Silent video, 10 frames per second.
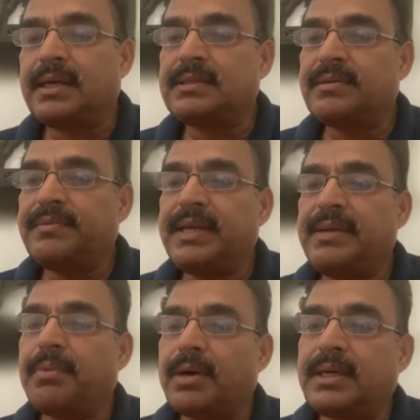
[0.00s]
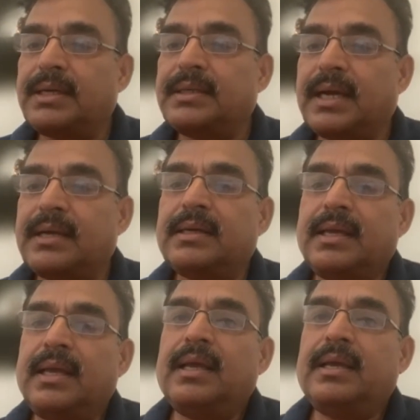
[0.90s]
It's a very important that
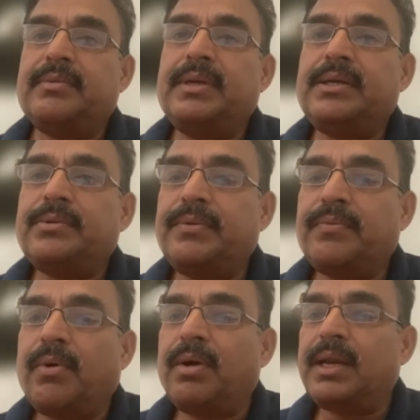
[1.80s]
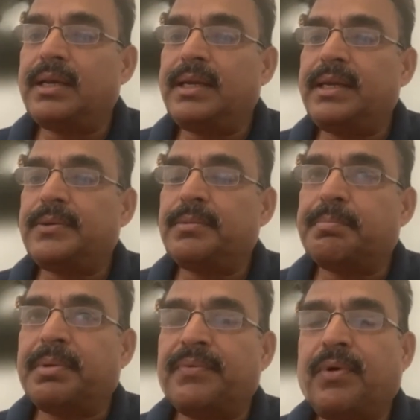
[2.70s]
you need to evolve and need to
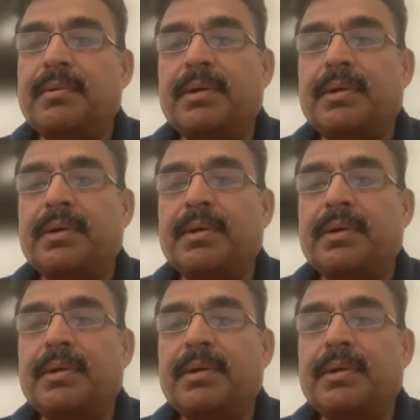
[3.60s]
perform.